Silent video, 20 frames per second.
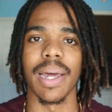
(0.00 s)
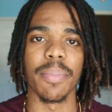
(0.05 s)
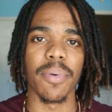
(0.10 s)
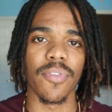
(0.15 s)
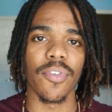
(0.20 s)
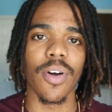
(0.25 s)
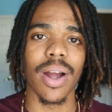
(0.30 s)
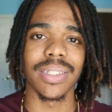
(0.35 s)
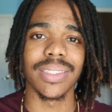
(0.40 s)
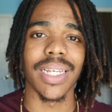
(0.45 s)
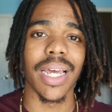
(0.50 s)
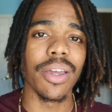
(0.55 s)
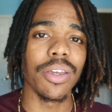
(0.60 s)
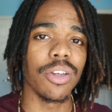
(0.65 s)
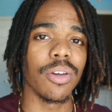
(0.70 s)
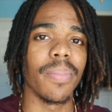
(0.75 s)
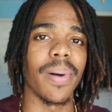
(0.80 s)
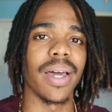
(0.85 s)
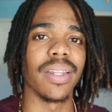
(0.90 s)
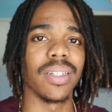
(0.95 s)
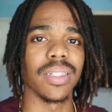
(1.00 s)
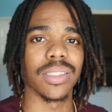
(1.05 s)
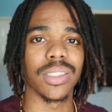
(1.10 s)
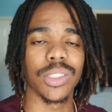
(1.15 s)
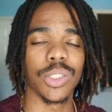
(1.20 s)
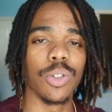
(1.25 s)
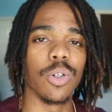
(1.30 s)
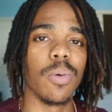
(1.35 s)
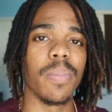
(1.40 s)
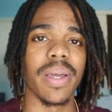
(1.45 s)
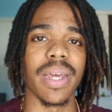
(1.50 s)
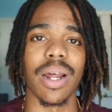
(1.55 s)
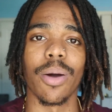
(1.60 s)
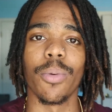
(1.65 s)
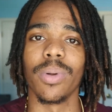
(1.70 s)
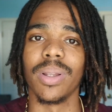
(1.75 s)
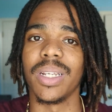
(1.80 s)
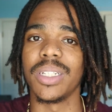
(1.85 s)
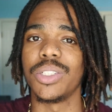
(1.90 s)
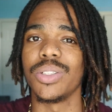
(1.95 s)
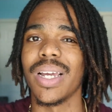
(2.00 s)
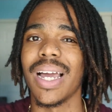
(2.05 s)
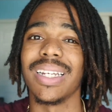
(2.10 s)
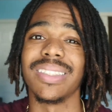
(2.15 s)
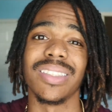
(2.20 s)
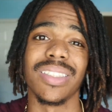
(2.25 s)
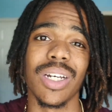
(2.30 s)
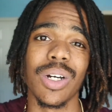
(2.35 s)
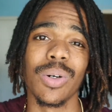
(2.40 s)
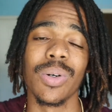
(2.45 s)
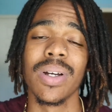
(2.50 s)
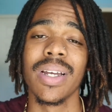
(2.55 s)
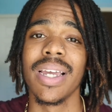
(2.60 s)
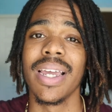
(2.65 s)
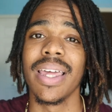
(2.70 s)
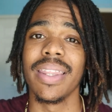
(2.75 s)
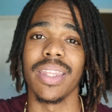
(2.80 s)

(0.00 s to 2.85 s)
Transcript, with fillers: Now before I tell you about this tool, man, I want to let you guys know